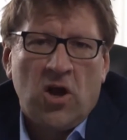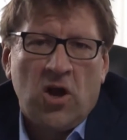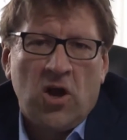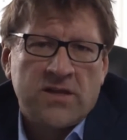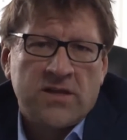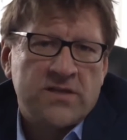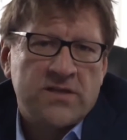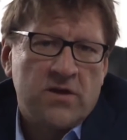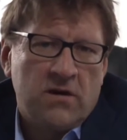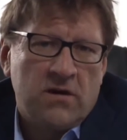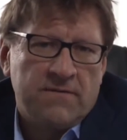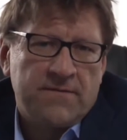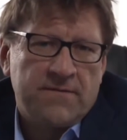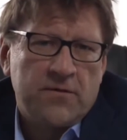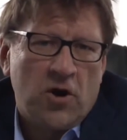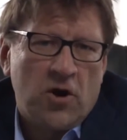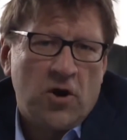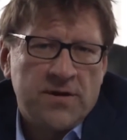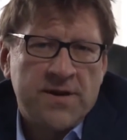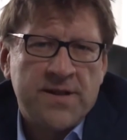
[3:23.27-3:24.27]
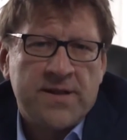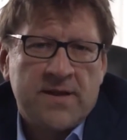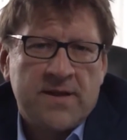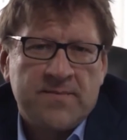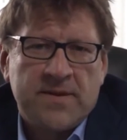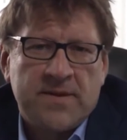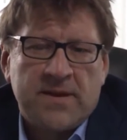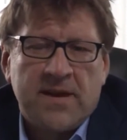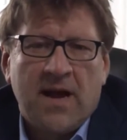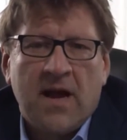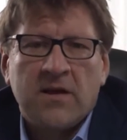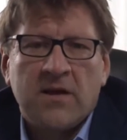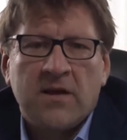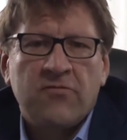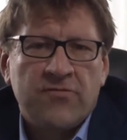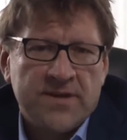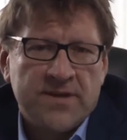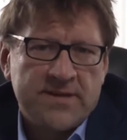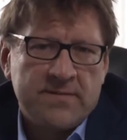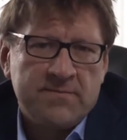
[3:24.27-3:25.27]
lots of concepts and
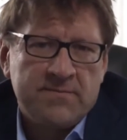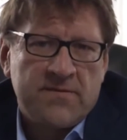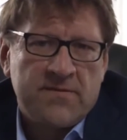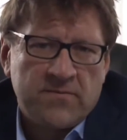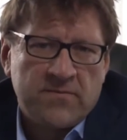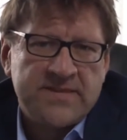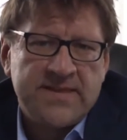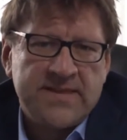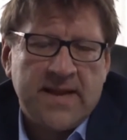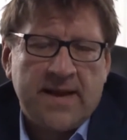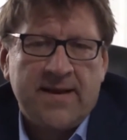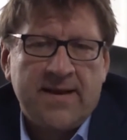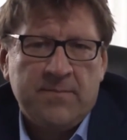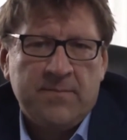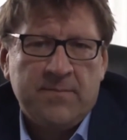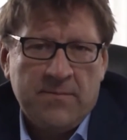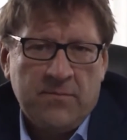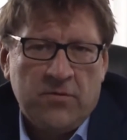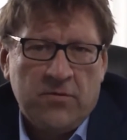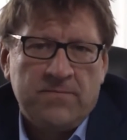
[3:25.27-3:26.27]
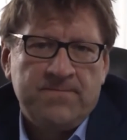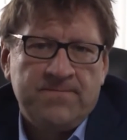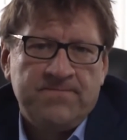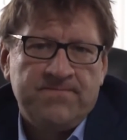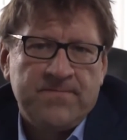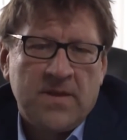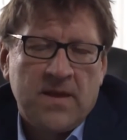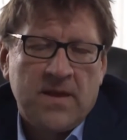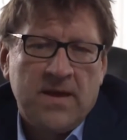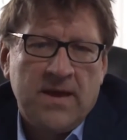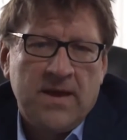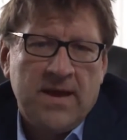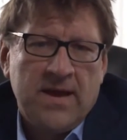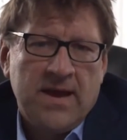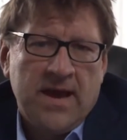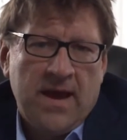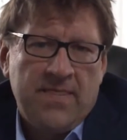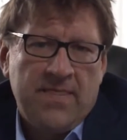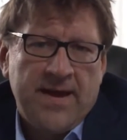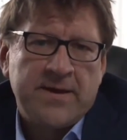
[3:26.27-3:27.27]
algorithms from standard MIMO.
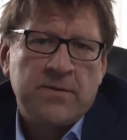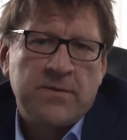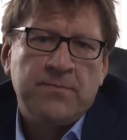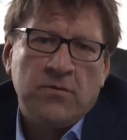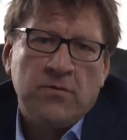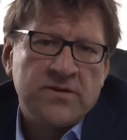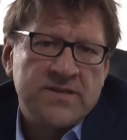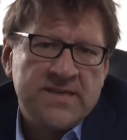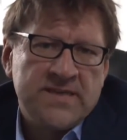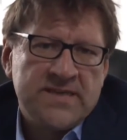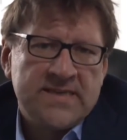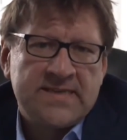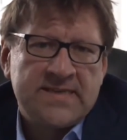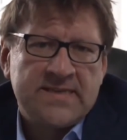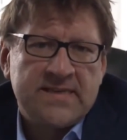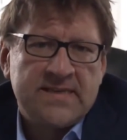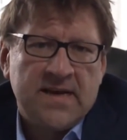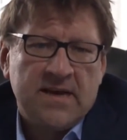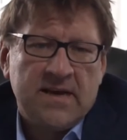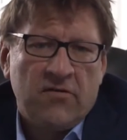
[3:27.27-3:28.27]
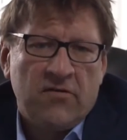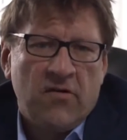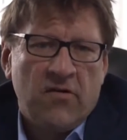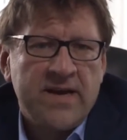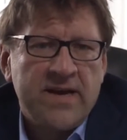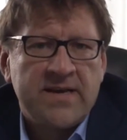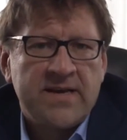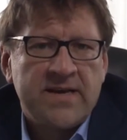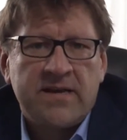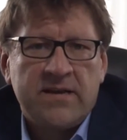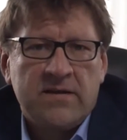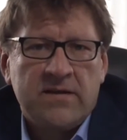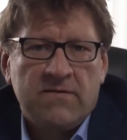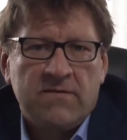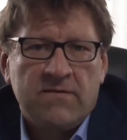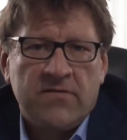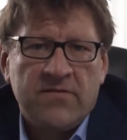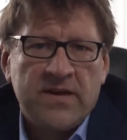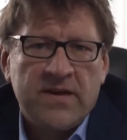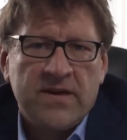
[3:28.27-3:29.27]
And that poses a variety
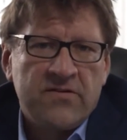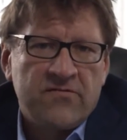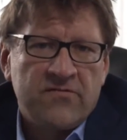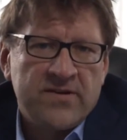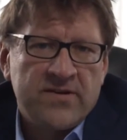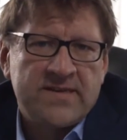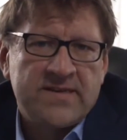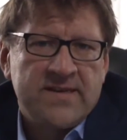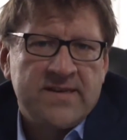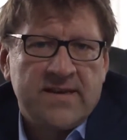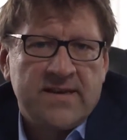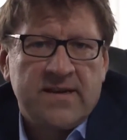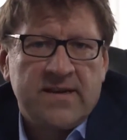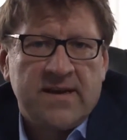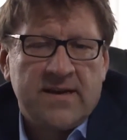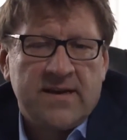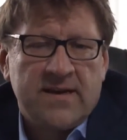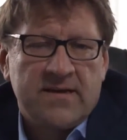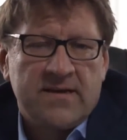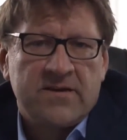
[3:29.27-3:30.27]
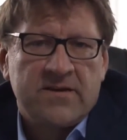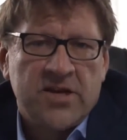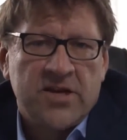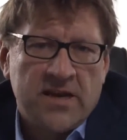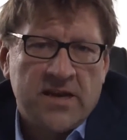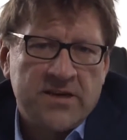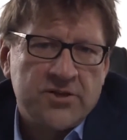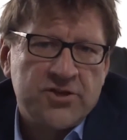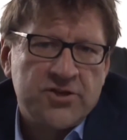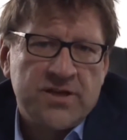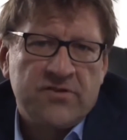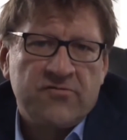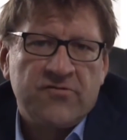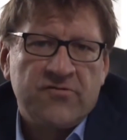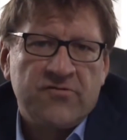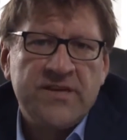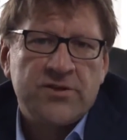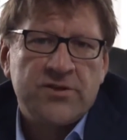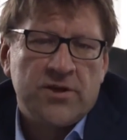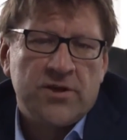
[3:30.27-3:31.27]
of very interesting and
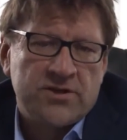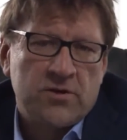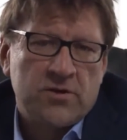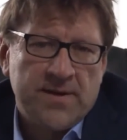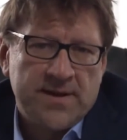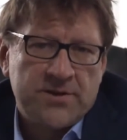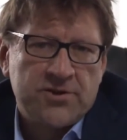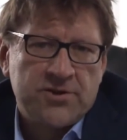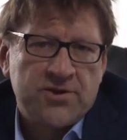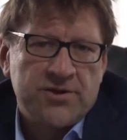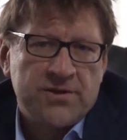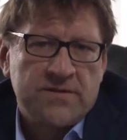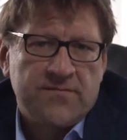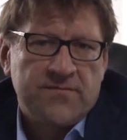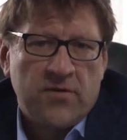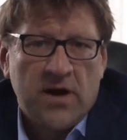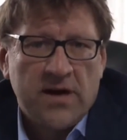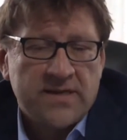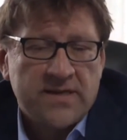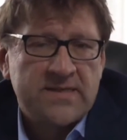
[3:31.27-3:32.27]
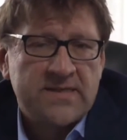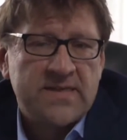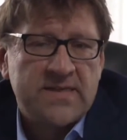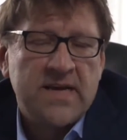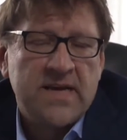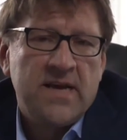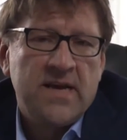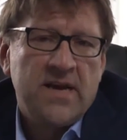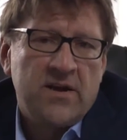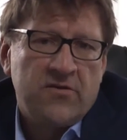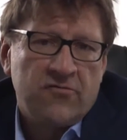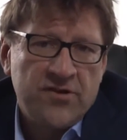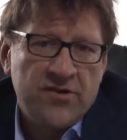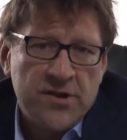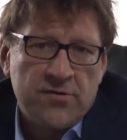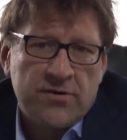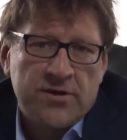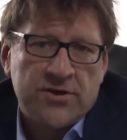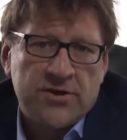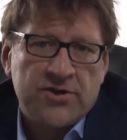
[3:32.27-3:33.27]
challenging research questions for us
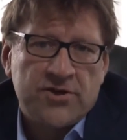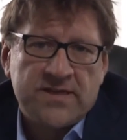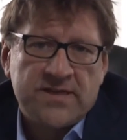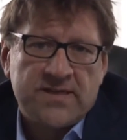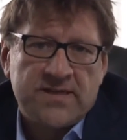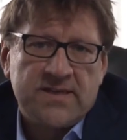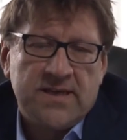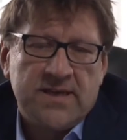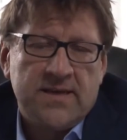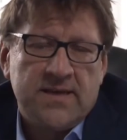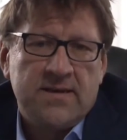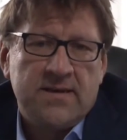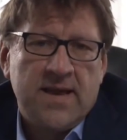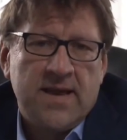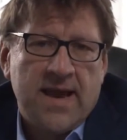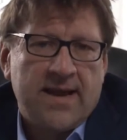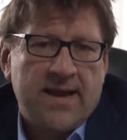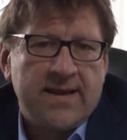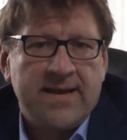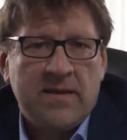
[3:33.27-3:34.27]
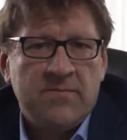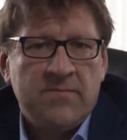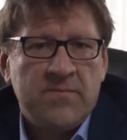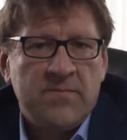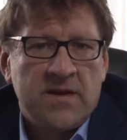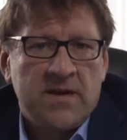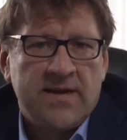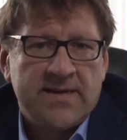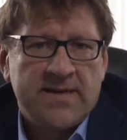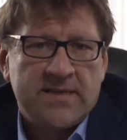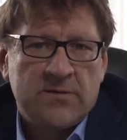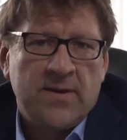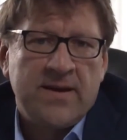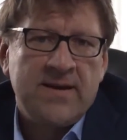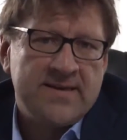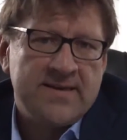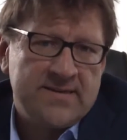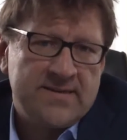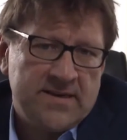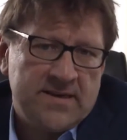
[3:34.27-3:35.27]
researchers in academia as
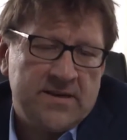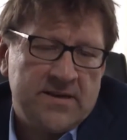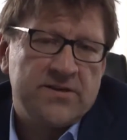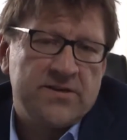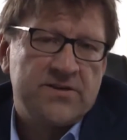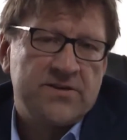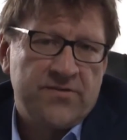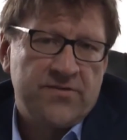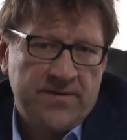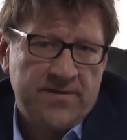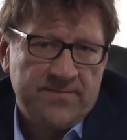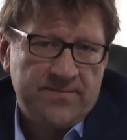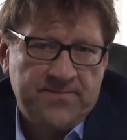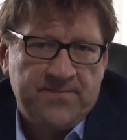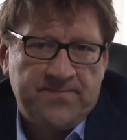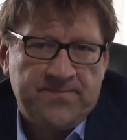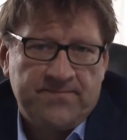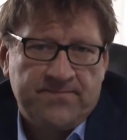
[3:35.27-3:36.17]
well as in industry.